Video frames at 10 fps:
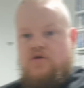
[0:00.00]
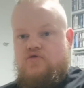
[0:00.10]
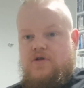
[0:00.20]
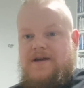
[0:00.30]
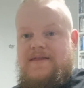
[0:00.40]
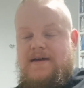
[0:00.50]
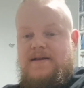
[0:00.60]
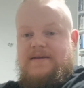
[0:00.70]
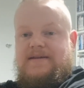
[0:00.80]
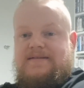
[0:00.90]
Right
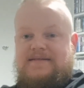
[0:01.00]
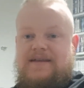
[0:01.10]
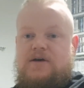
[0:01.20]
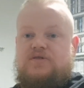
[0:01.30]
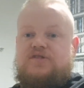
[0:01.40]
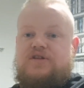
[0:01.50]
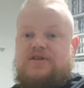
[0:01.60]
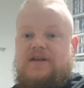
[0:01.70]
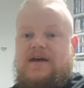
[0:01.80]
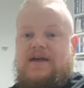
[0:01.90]
then, it's now
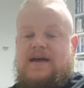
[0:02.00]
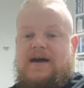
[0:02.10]
Sunday